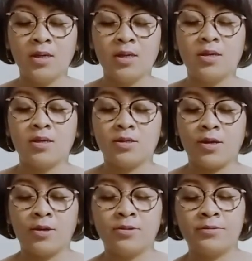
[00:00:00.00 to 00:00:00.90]
So,
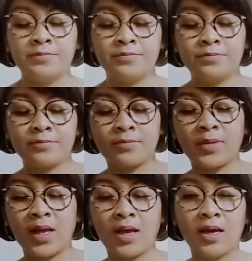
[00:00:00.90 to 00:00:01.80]

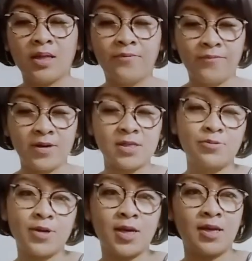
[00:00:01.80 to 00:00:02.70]
the first week,
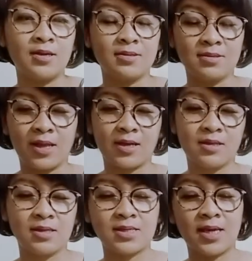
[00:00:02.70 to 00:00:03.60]
like the
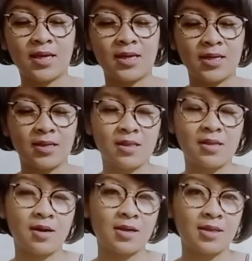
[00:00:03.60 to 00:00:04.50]
second, the
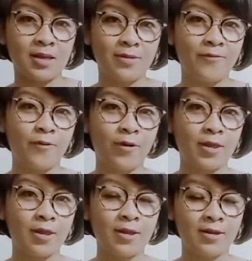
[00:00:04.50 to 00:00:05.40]
third, and the fourth,
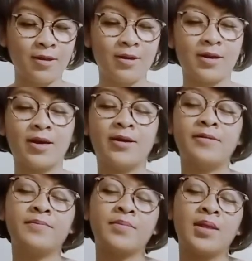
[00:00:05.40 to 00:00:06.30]
okay?
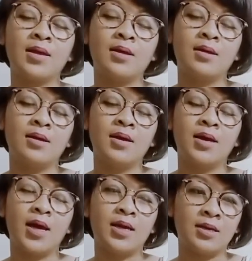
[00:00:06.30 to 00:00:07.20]

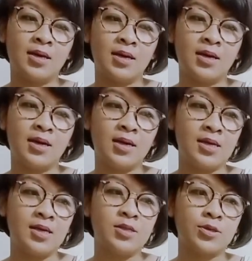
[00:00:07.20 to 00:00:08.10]
And
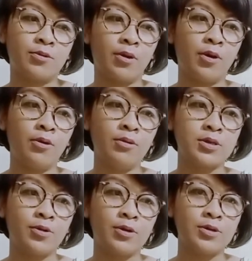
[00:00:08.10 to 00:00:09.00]
each row is
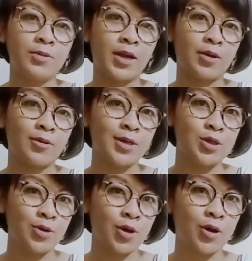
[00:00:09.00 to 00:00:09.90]
going to be like only 3
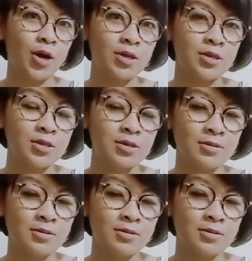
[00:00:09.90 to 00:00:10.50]
cards.